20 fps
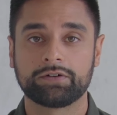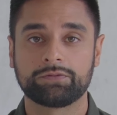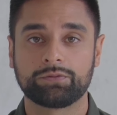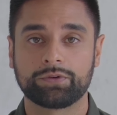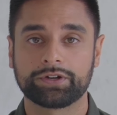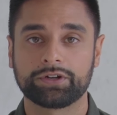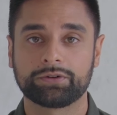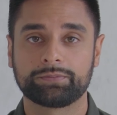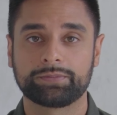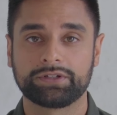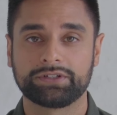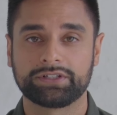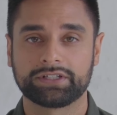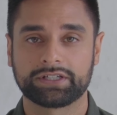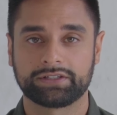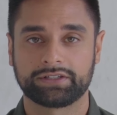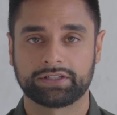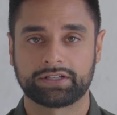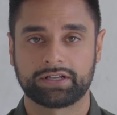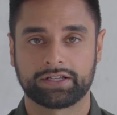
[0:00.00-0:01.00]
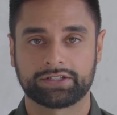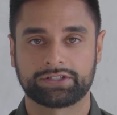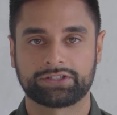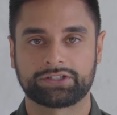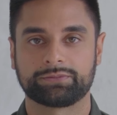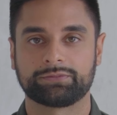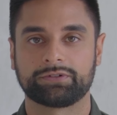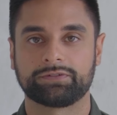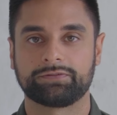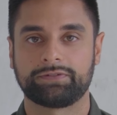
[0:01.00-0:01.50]
of what you're building and the
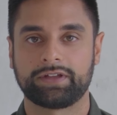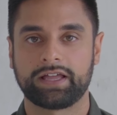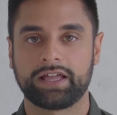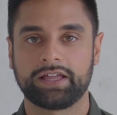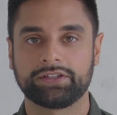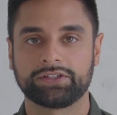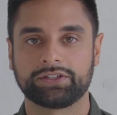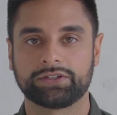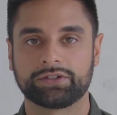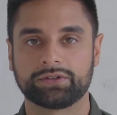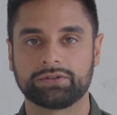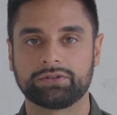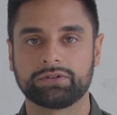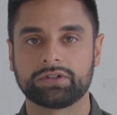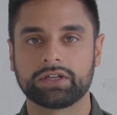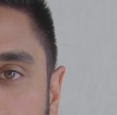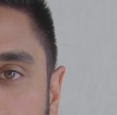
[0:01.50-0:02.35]
customer value,